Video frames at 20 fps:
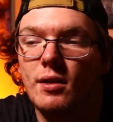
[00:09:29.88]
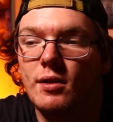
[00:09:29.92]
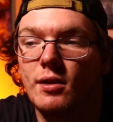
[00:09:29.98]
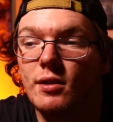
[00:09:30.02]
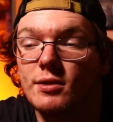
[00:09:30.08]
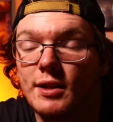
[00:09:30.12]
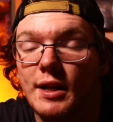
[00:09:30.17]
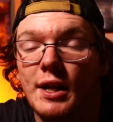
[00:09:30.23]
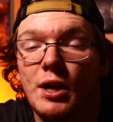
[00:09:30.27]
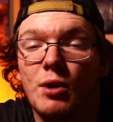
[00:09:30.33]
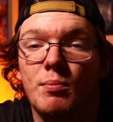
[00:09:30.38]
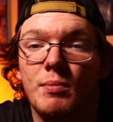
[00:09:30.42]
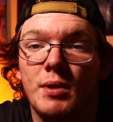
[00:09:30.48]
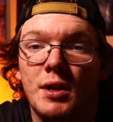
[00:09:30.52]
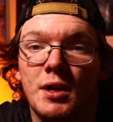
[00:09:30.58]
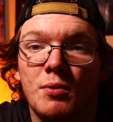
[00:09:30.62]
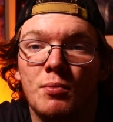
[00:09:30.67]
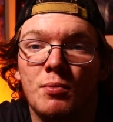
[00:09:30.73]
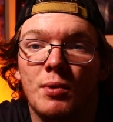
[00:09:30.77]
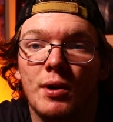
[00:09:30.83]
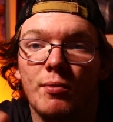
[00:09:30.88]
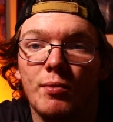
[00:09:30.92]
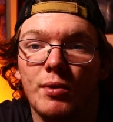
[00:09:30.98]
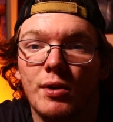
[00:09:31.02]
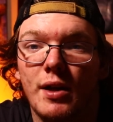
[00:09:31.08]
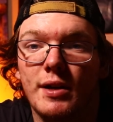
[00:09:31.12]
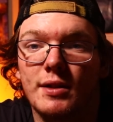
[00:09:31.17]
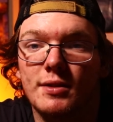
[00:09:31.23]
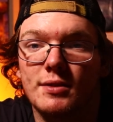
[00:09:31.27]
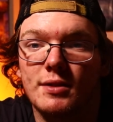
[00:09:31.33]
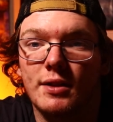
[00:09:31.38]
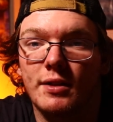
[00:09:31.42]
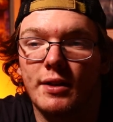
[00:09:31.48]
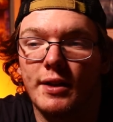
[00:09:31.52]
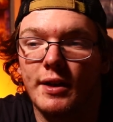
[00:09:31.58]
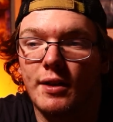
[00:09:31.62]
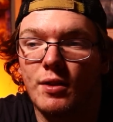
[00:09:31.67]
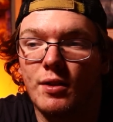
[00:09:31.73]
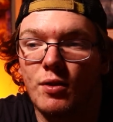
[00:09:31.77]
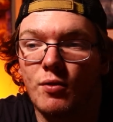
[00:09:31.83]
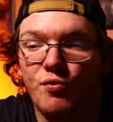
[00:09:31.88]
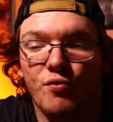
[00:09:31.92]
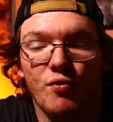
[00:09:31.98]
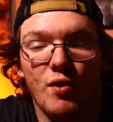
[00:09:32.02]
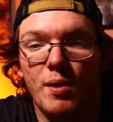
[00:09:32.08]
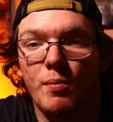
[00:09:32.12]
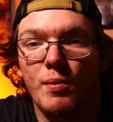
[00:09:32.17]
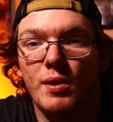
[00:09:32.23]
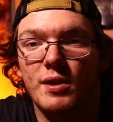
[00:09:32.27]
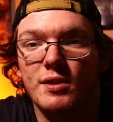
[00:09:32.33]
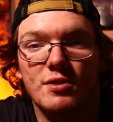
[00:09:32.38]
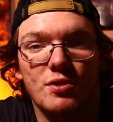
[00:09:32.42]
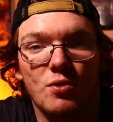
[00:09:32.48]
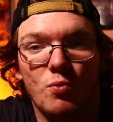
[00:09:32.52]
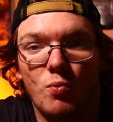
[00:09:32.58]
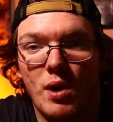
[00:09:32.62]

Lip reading: because it helped me when I realized that like the frame rates and